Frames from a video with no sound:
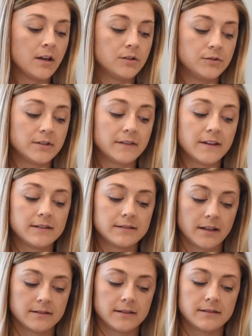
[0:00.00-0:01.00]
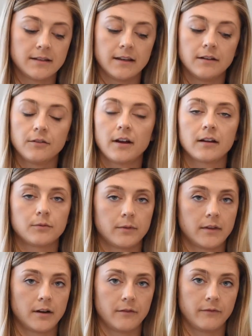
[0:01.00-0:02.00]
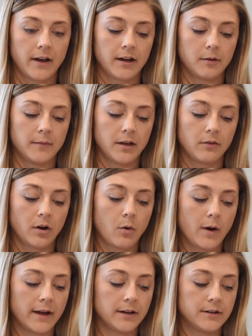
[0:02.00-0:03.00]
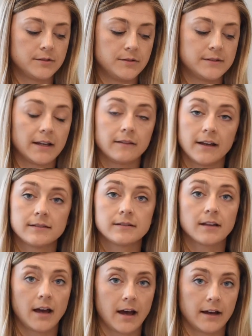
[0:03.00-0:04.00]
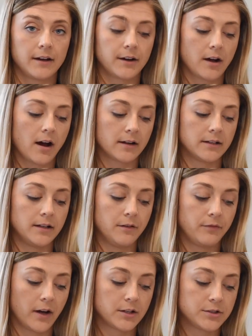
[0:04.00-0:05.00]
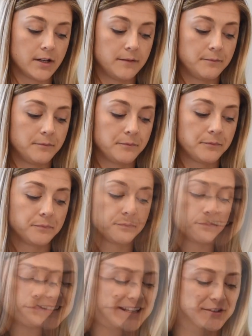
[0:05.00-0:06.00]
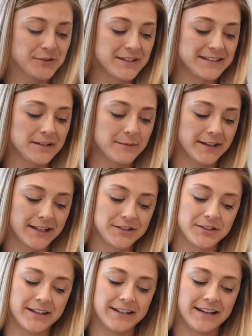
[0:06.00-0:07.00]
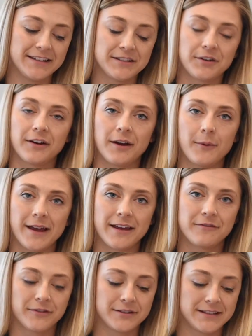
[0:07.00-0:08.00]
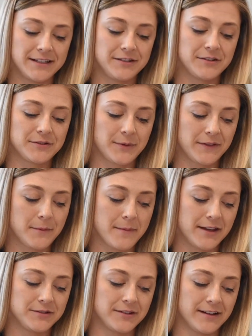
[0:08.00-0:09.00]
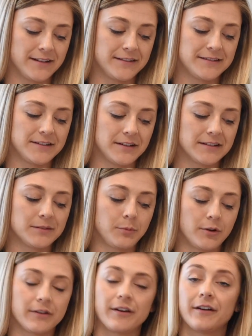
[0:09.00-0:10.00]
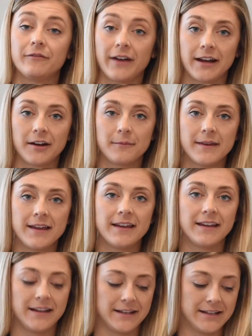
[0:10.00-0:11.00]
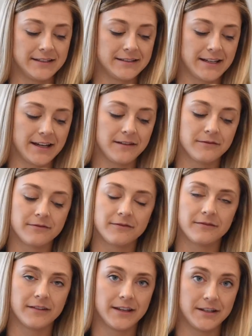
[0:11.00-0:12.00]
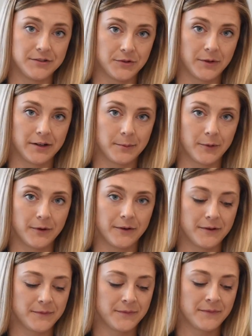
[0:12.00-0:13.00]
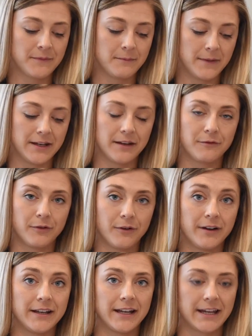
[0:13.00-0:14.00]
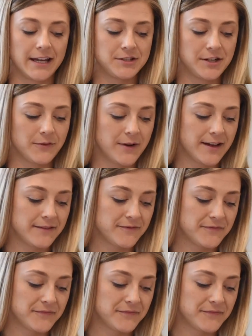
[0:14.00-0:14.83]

Using these senses to interact with their environment requires using less higher cognitive function. Sensory stimulation is a great way for seniors with dementia to explore their environment in a safe, enjoyable, meaningful, and engaging way.